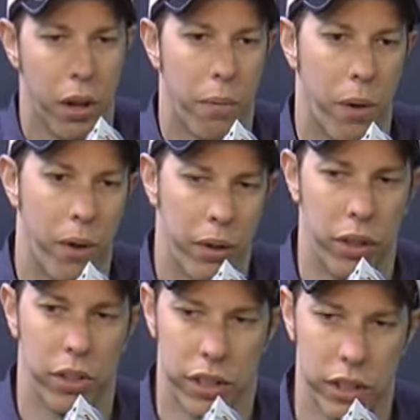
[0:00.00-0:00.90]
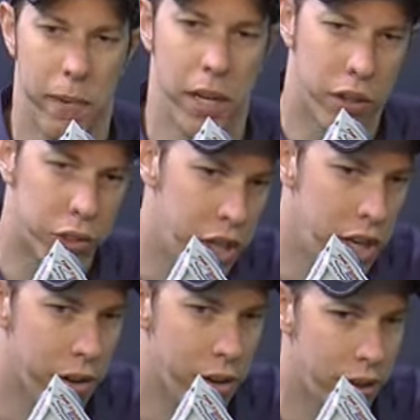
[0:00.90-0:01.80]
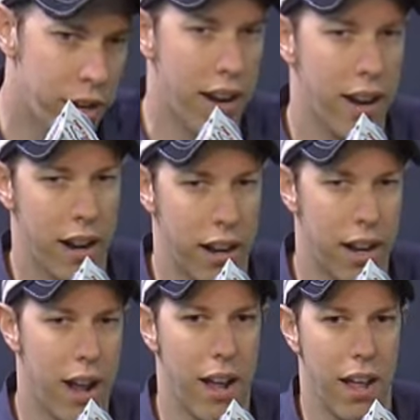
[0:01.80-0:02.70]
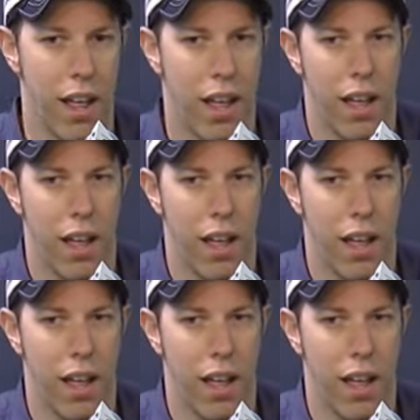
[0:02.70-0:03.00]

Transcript: well, does this mean you're a cheater, da-da-da-da-da.